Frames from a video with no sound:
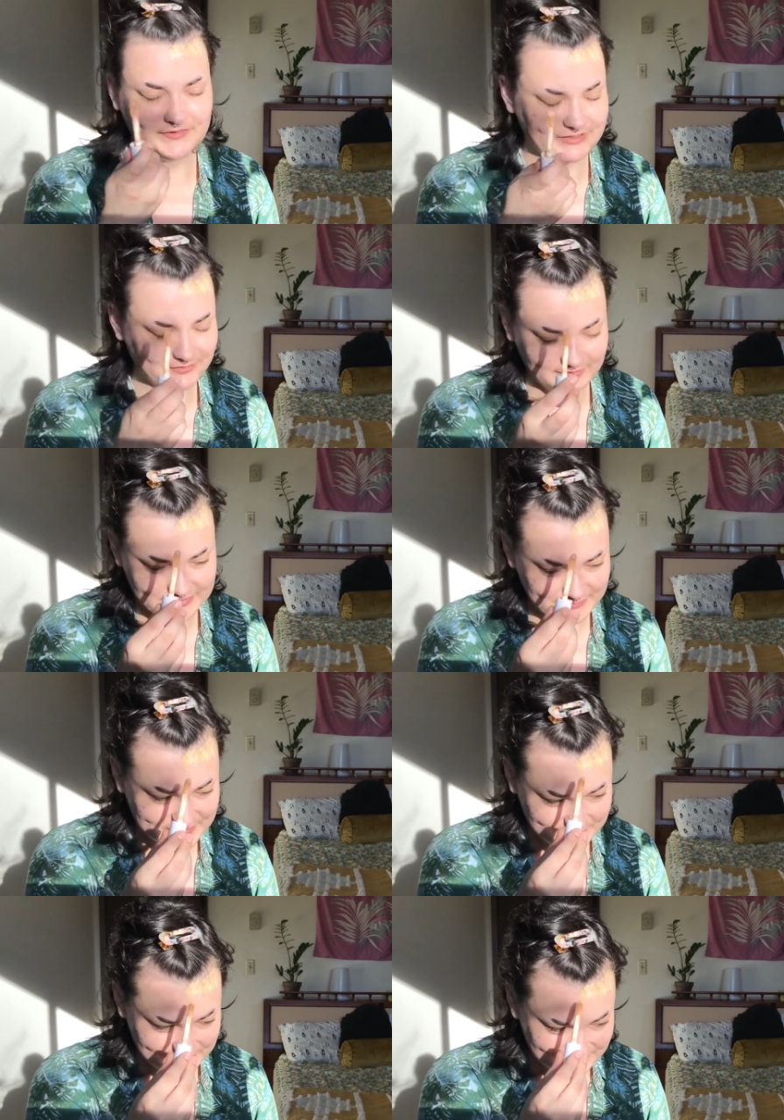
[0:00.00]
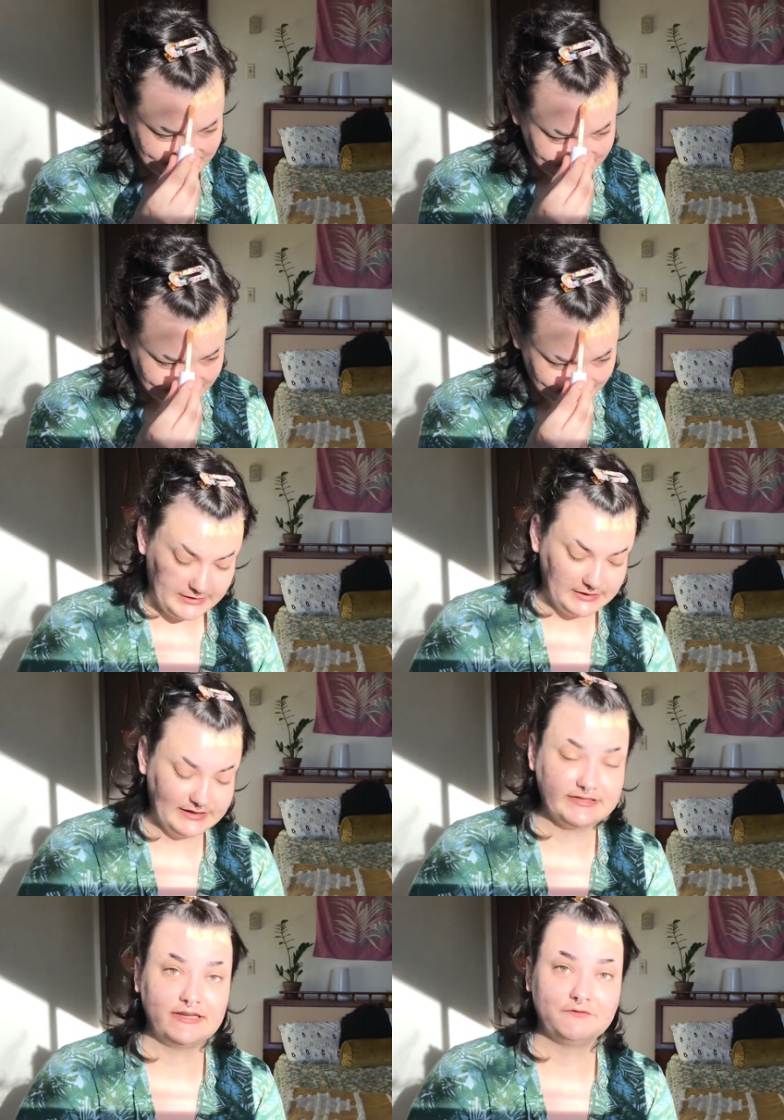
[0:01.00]
Christmas music. I
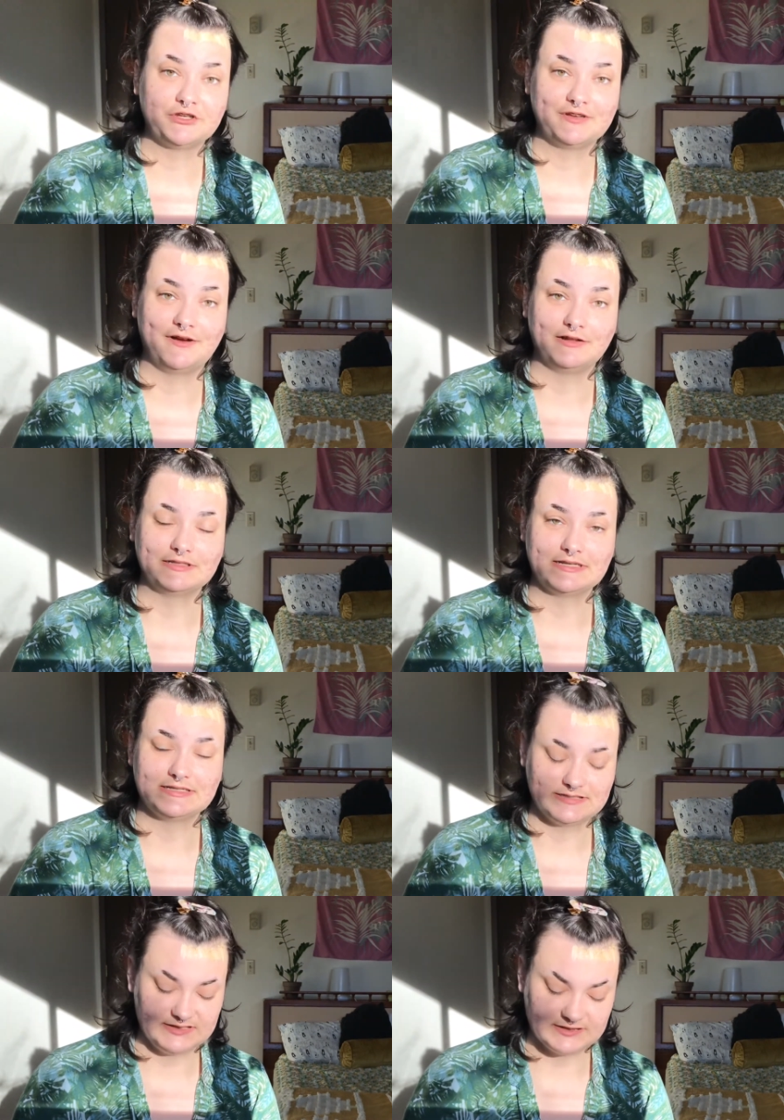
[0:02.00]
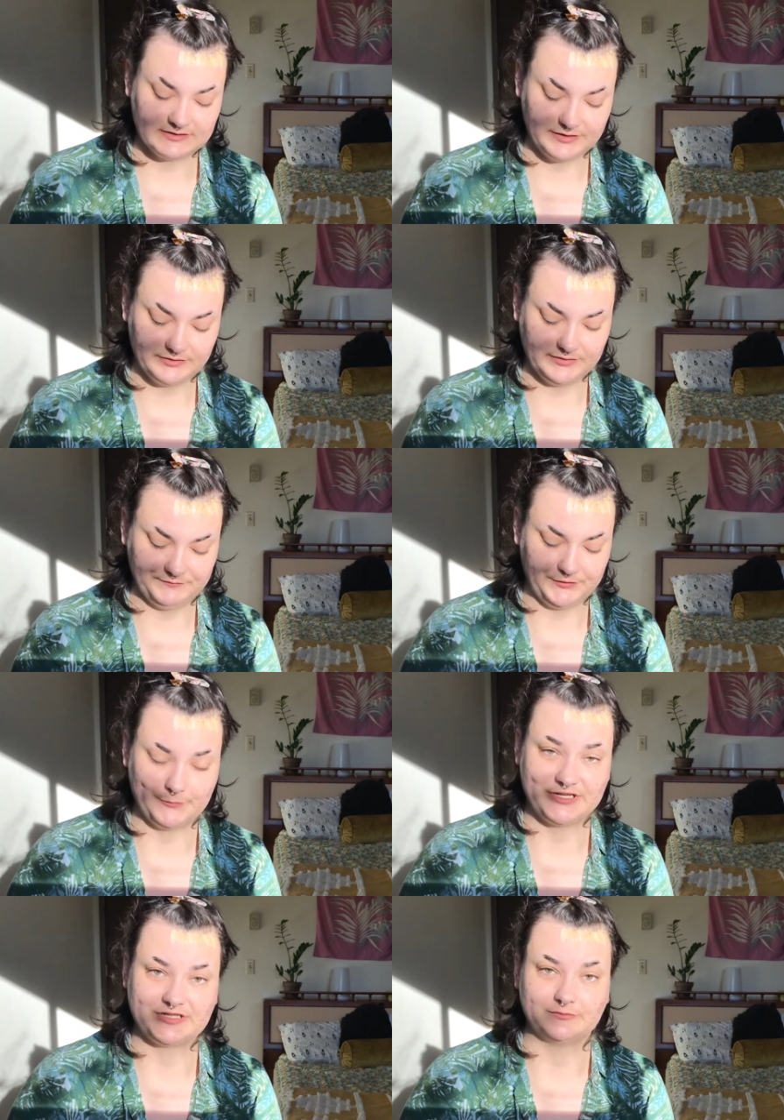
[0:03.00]
did have a good holiday season though, even though my
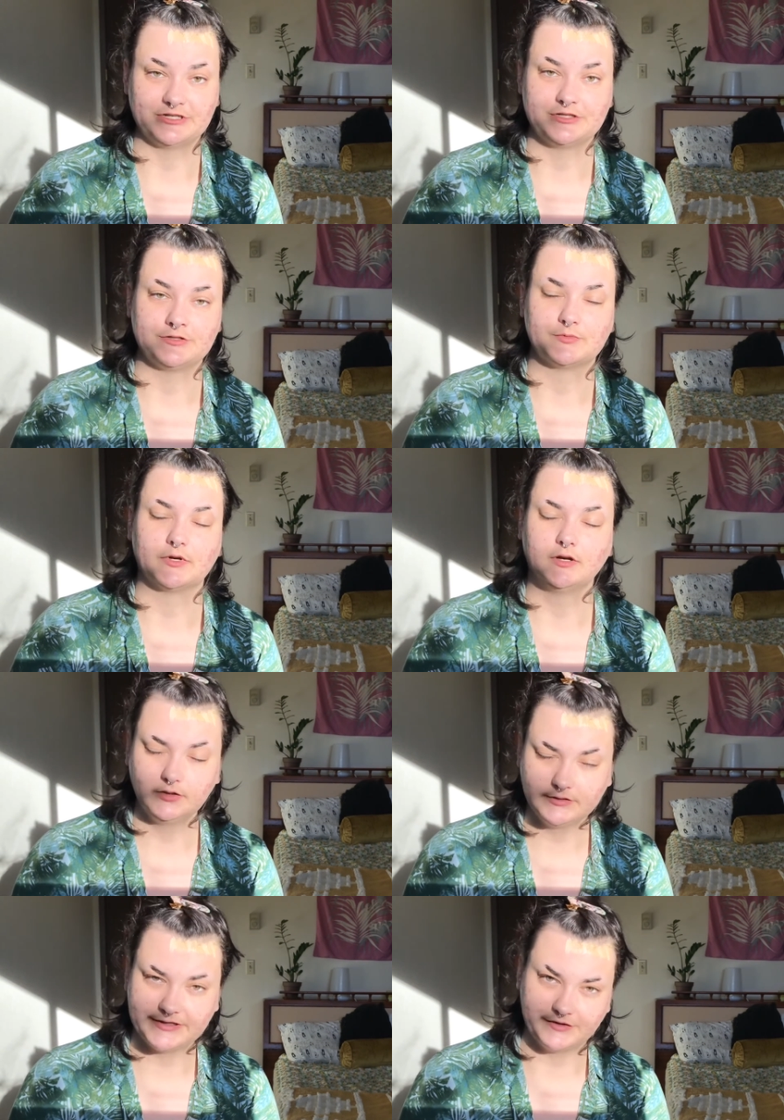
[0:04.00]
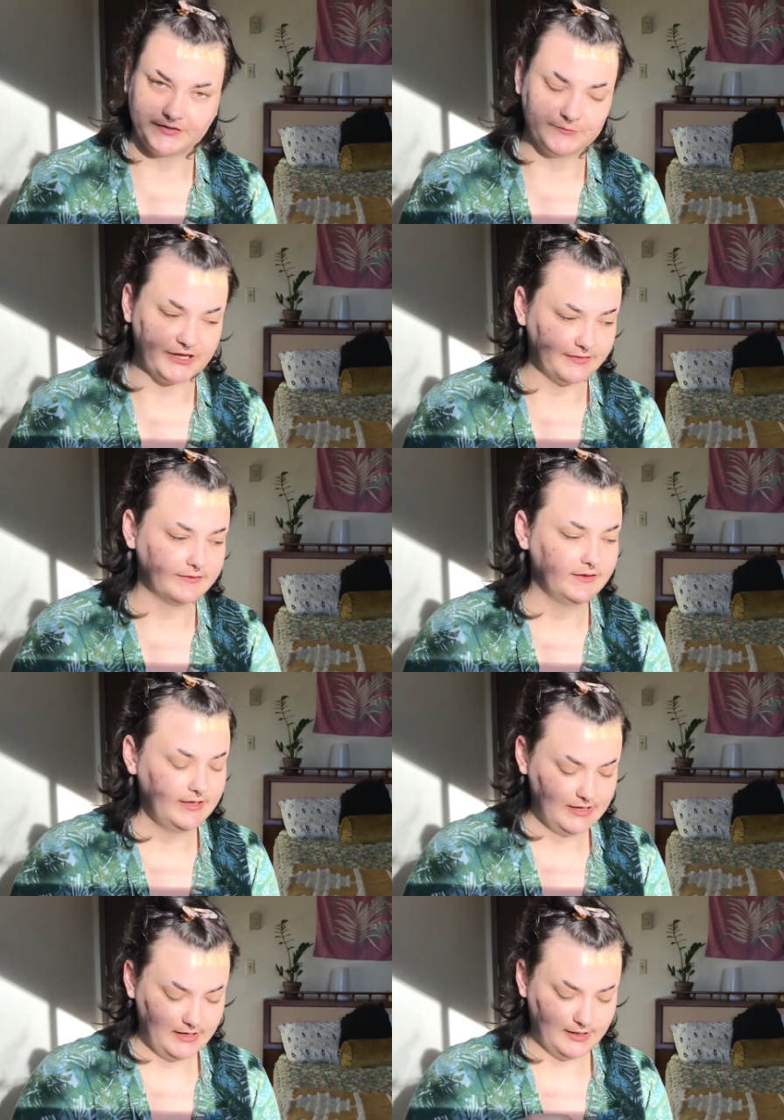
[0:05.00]
celebrations were earlier in the month.
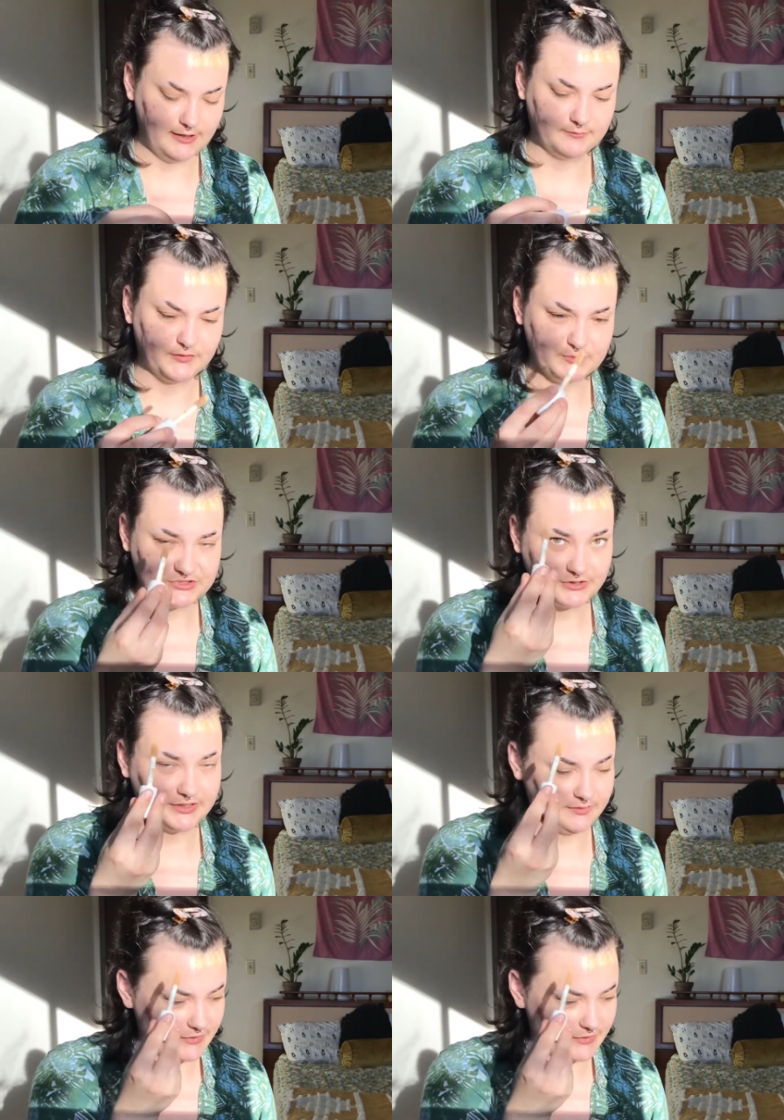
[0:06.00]
Um, the majority of my